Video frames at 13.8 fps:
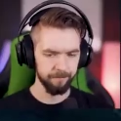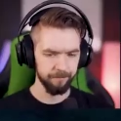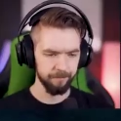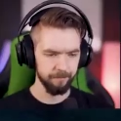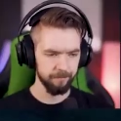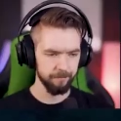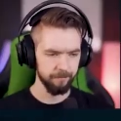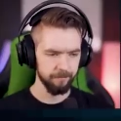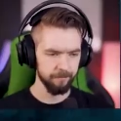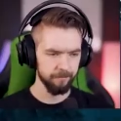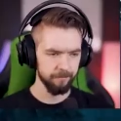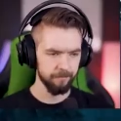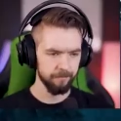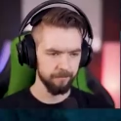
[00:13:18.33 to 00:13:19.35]

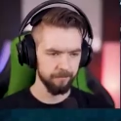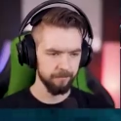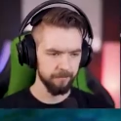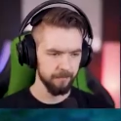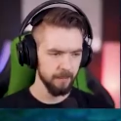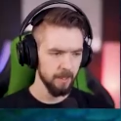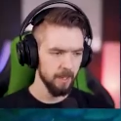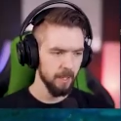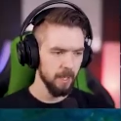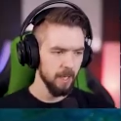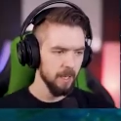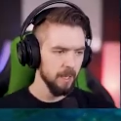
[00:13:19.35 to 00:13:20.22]
(no one is talking)